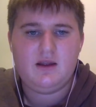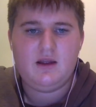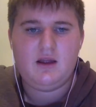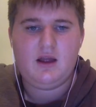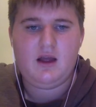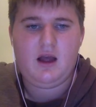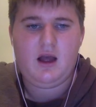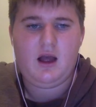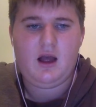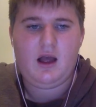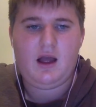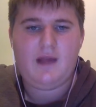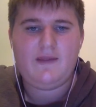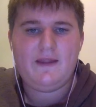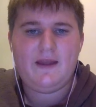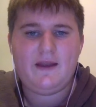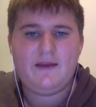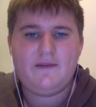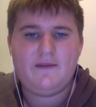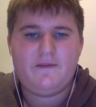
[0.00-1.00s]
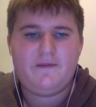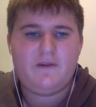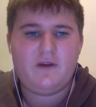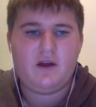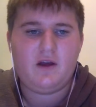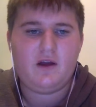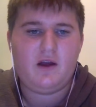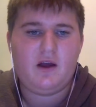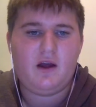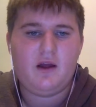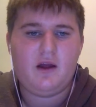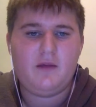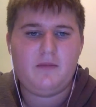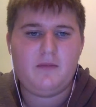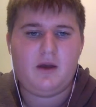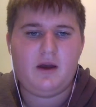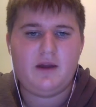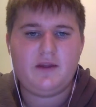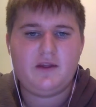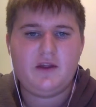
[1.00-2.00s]
And then for
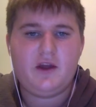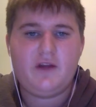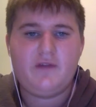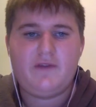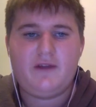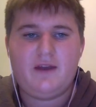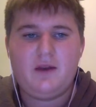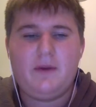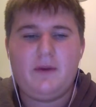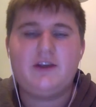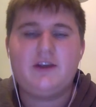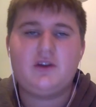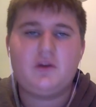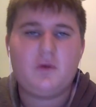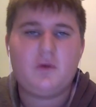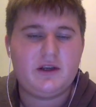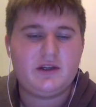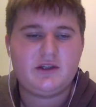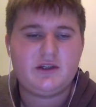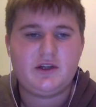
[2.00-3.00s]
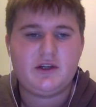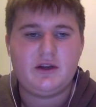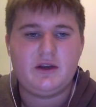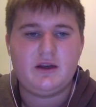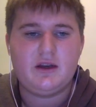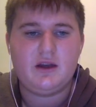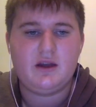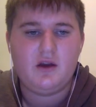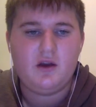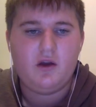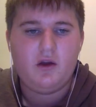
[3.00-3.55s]
my third valuation question,